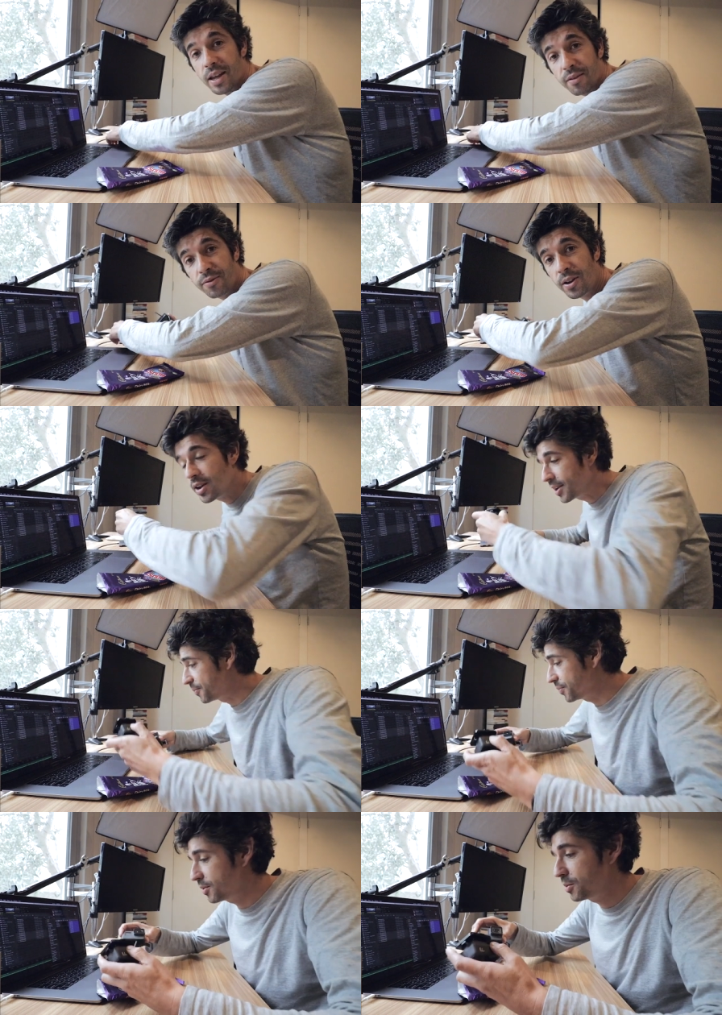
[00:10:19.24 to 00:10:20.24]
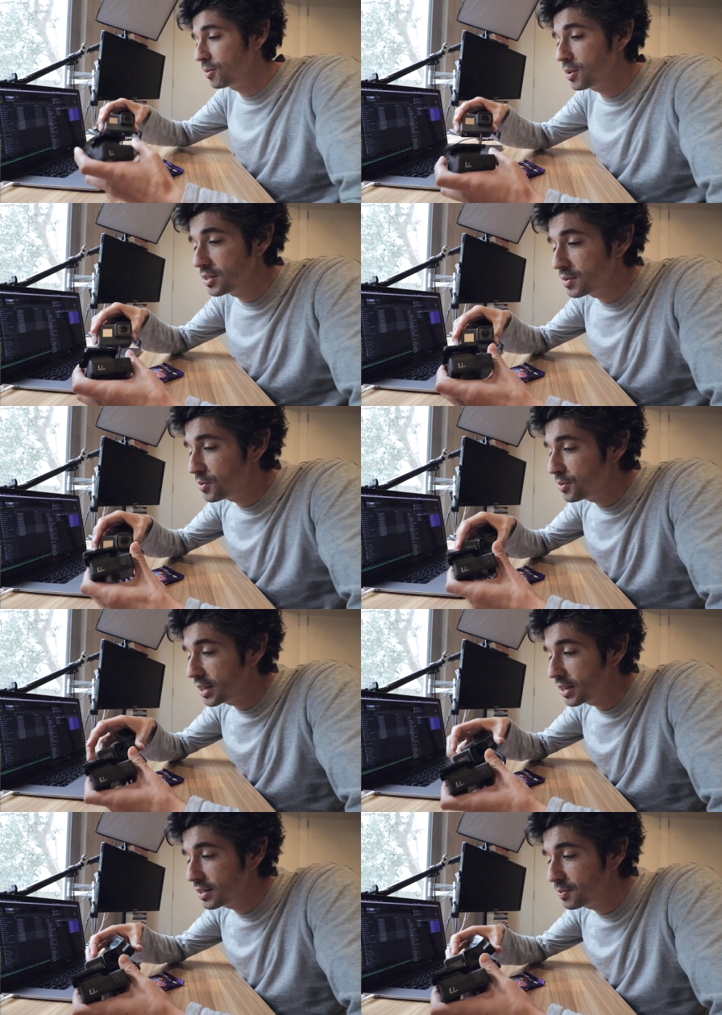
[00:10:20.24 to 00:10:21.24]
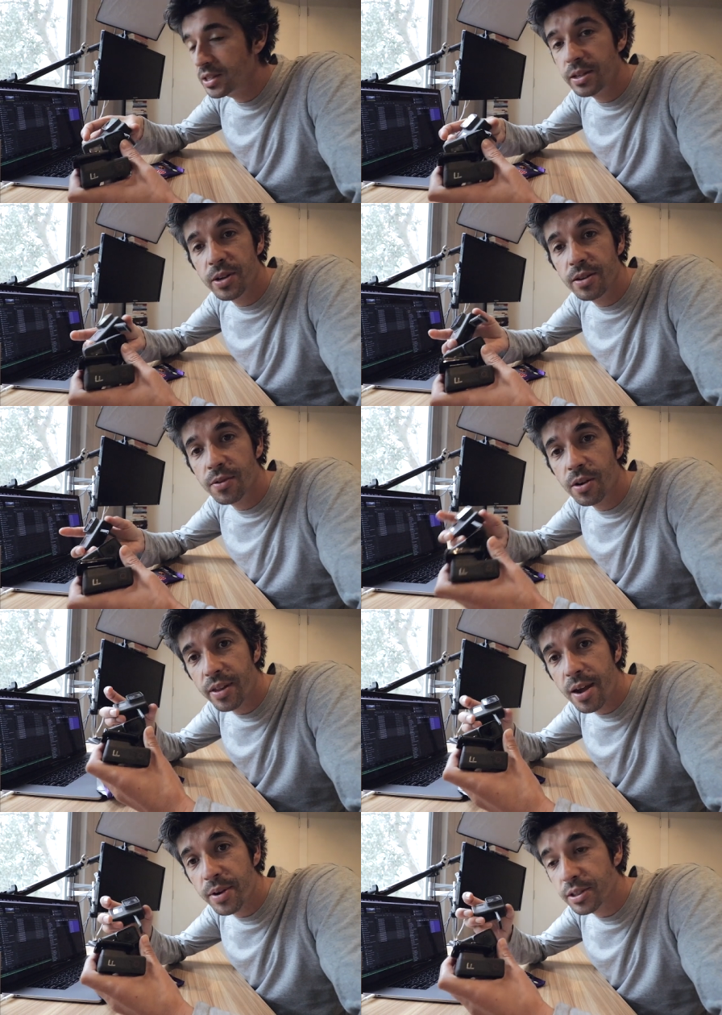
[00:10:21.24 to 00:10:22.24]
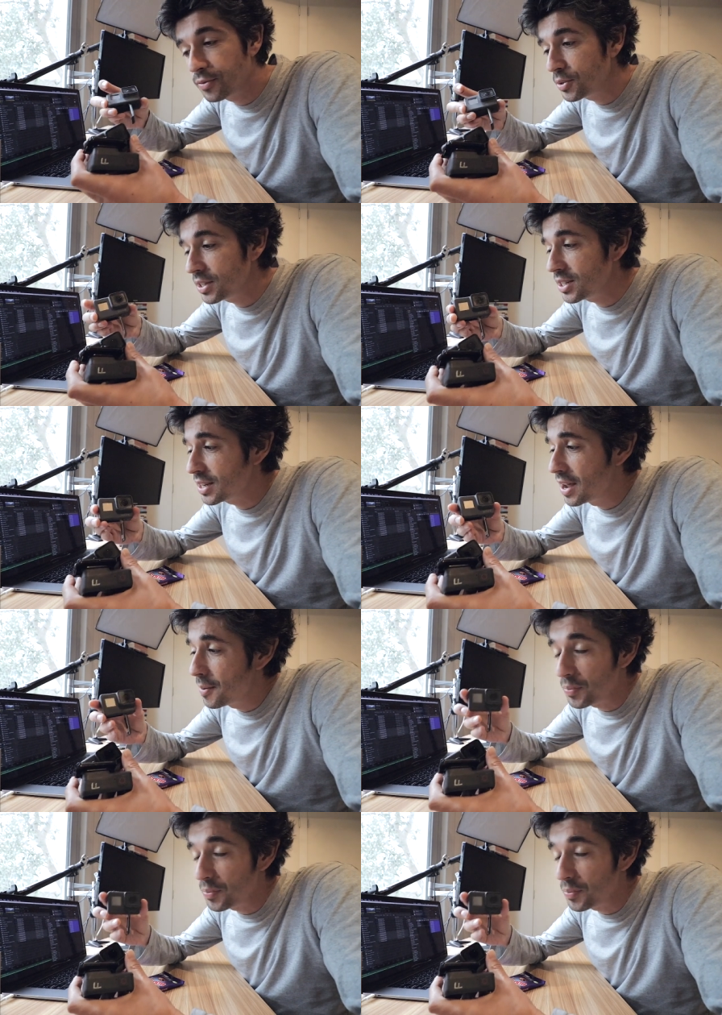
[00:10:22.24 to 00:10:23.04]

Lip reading: that flight that we were on this morning, especially when you've got that much footage,